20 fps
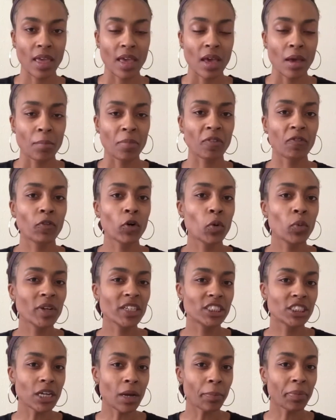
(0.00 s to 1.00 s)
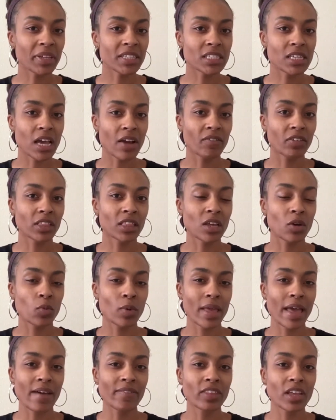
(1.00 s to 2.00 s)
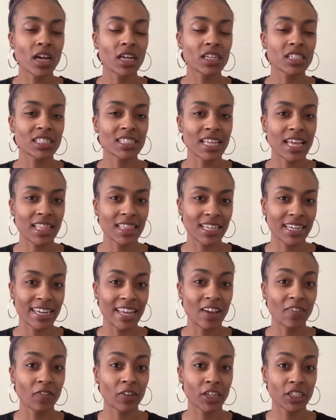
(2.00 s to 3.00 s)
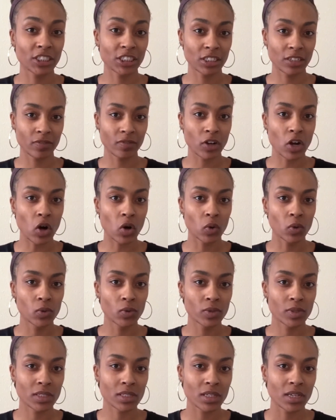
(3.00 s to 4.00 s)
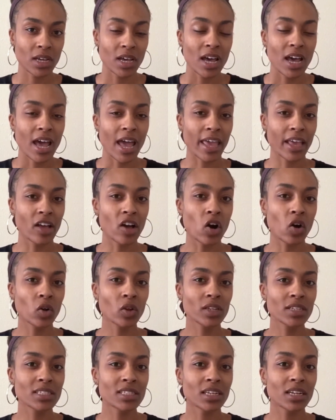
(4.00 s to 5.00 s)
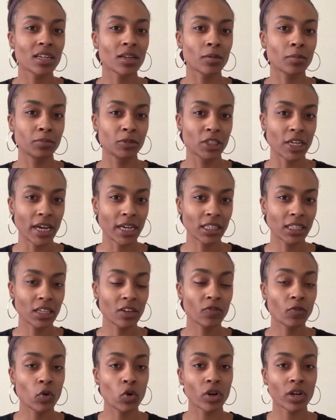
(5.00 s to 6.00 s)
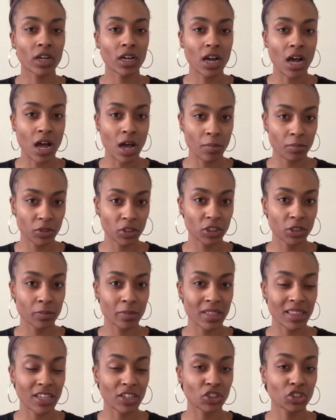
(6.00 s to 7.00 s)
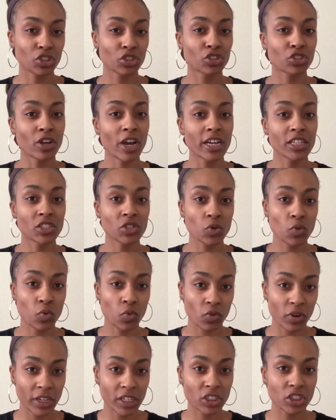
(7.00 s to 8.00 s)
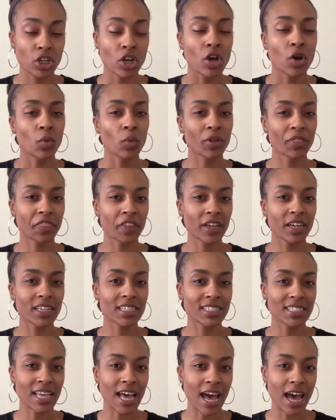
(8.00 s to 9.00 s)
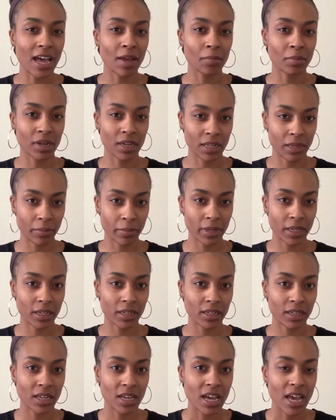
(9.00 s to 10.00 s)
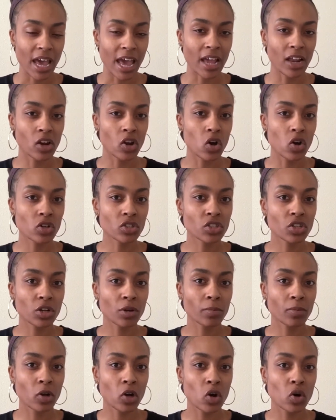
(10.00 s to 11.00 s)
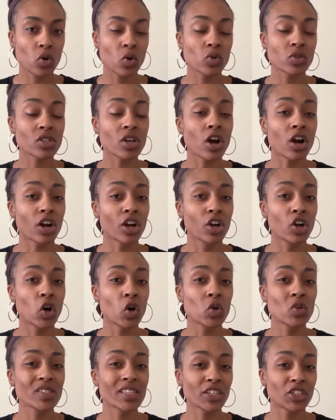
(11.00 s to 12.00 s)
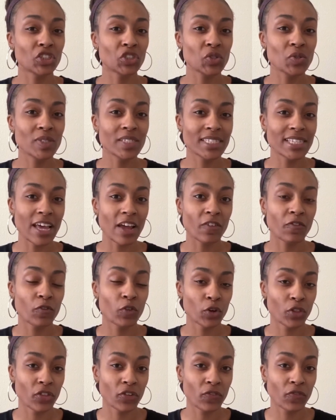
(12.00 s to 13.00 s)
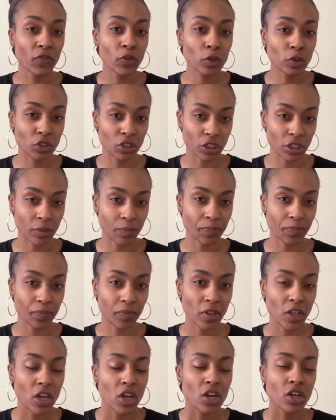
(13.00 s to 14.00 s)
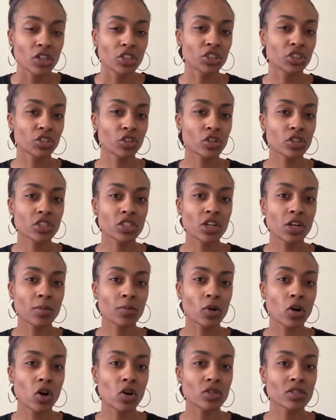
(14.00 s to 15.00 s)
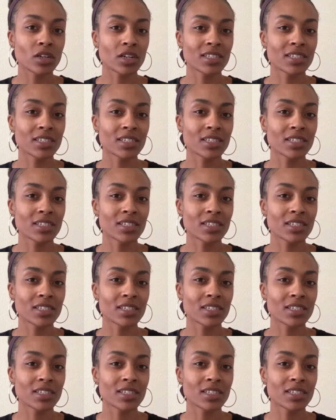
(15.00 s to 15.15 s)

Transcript: Before we jump into everything, we have to understand the definition of goals. A goal is an objective or an accomplishment that you're trying to reach within a time limit. A long-term goals are goals that you set for the future. Short-term goals are